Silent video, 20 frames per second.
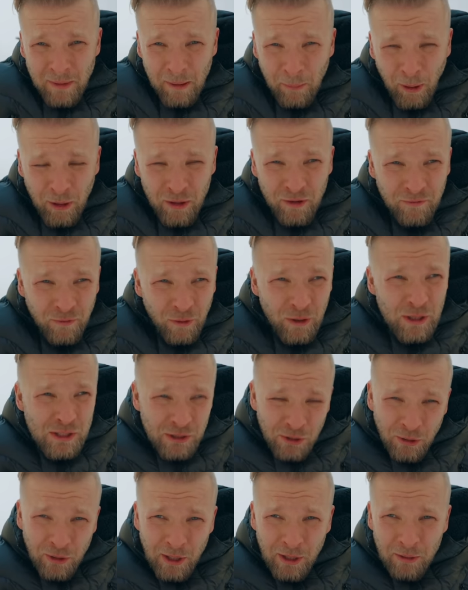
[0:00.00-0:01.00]
my brother for
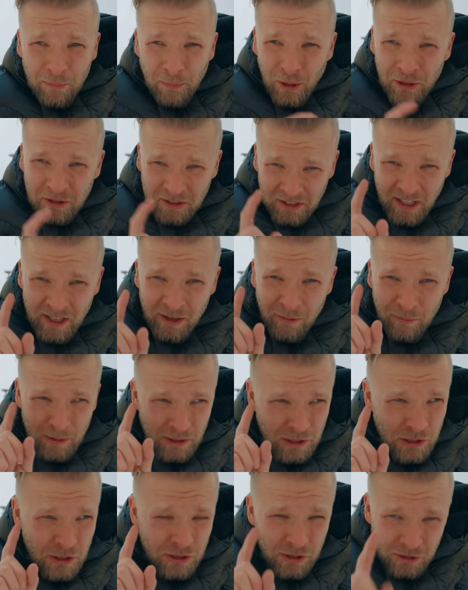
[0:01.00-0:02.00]
his 30th birthday,
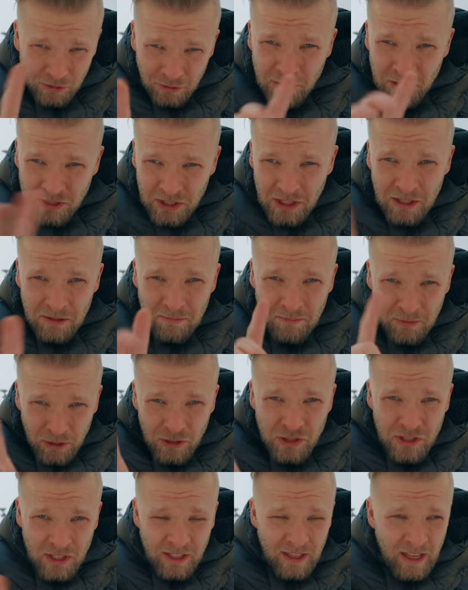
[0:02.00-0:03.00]
which you'll see
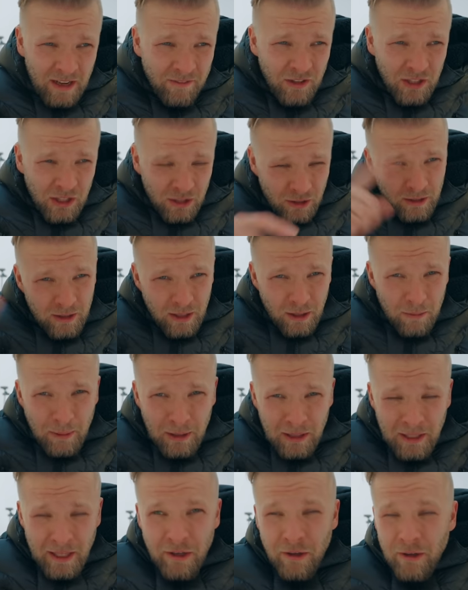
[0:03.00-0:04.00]
that video a little
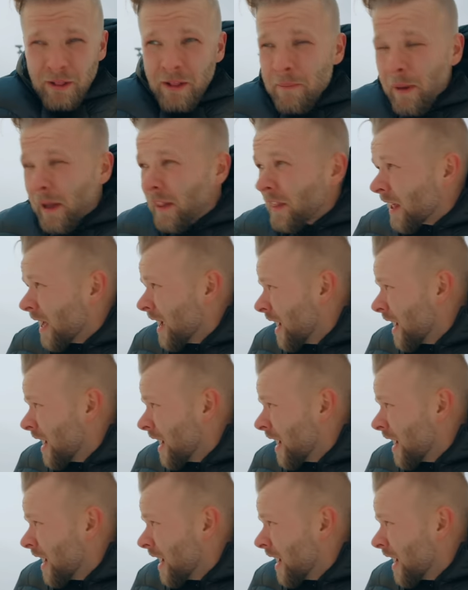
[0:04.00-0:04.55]
bit later in the month.